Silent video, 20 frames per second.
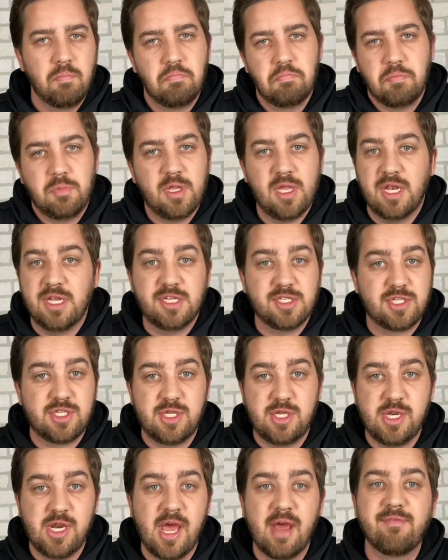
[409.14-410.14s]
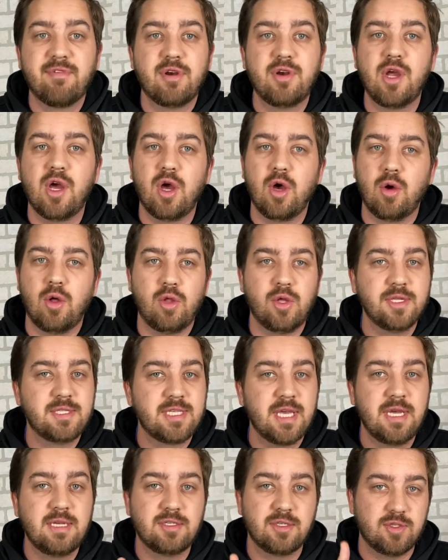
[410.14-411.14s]
you just never know. All it
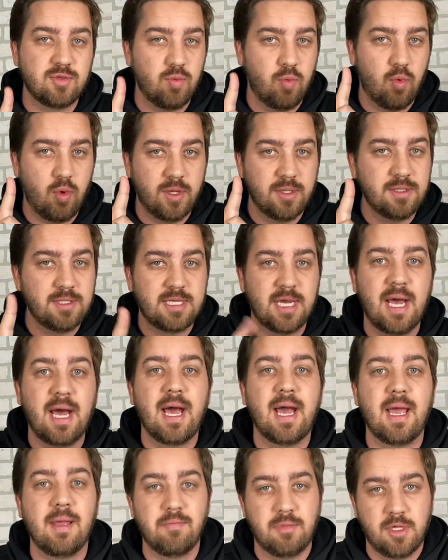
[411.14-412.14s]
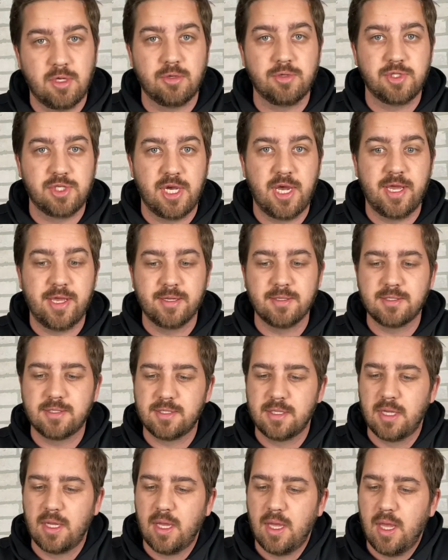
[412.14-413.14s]
takes is one time, Little
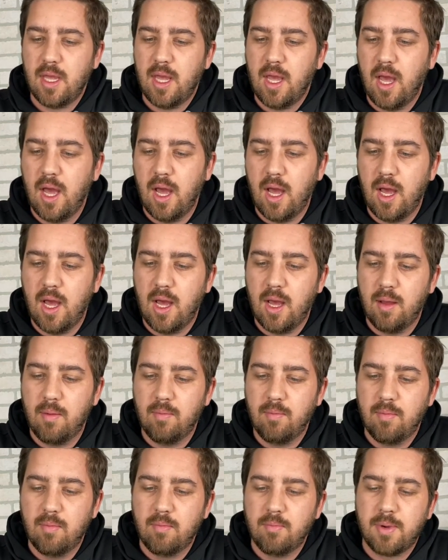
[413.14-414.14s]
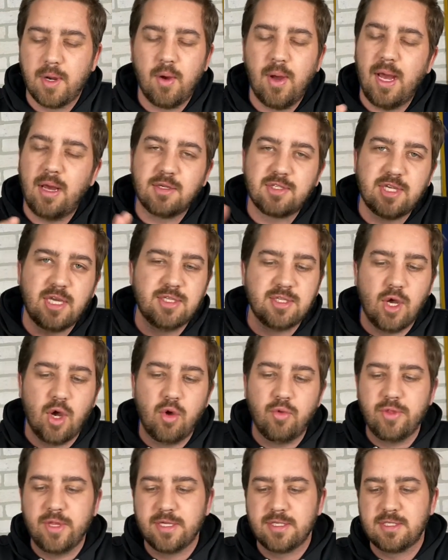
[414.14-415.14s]
Giants. But Ohio State's
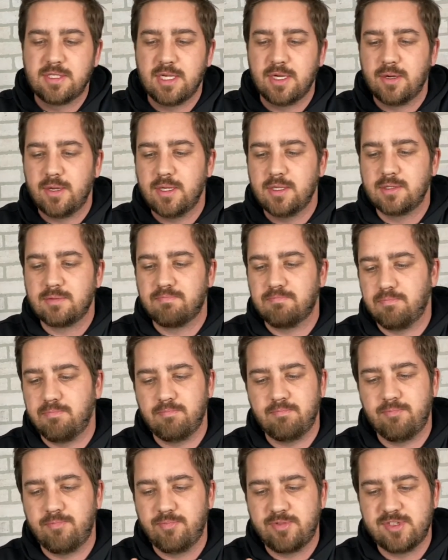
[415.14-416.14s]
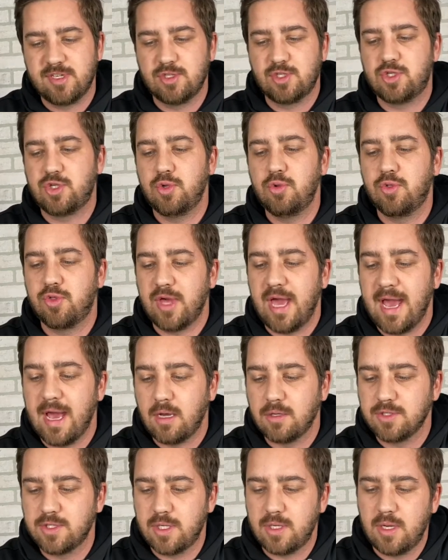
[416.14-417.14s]
owned this series since
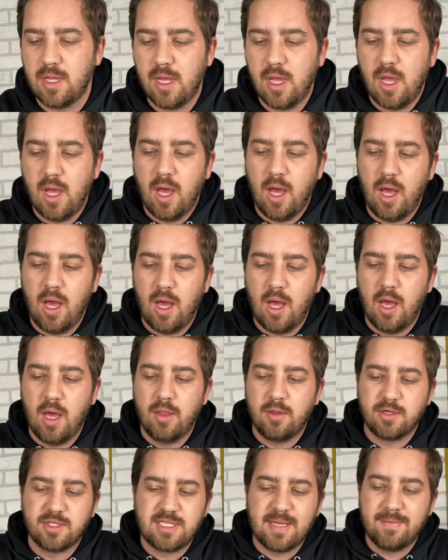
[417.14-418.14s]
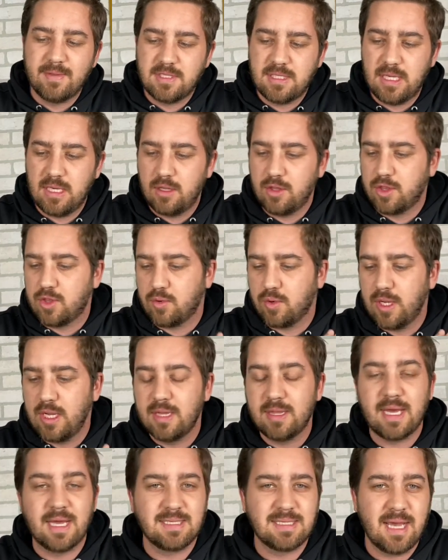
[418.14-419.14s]
2000. They're 17-3
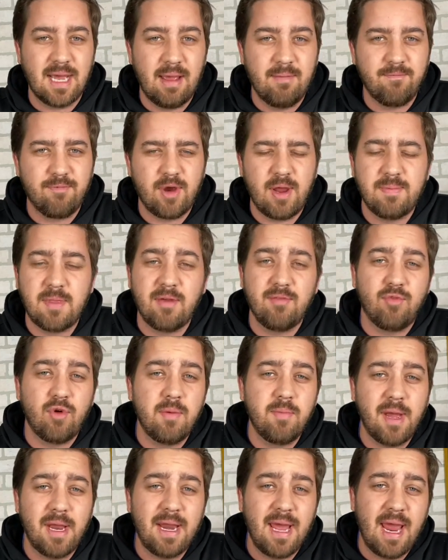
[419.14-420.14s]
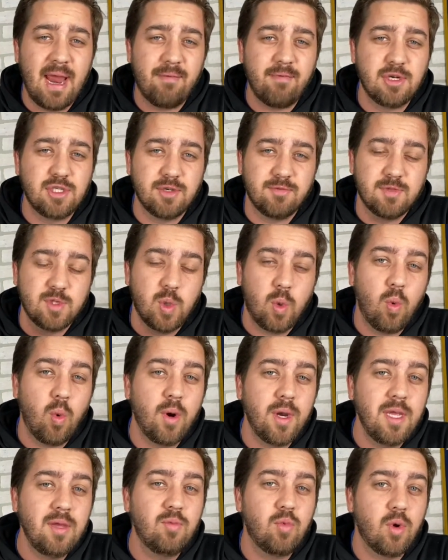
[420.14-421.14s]
in that time frame. They've won by an average of
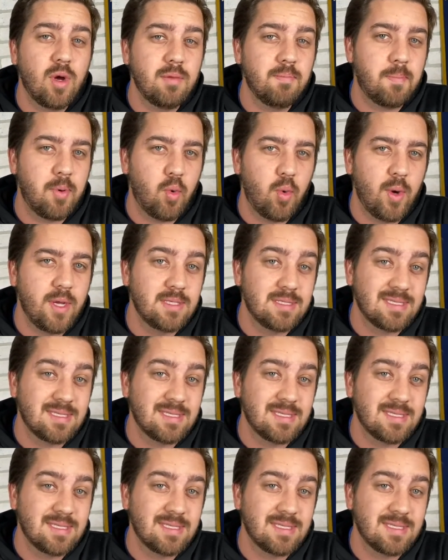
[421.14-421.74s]
21 points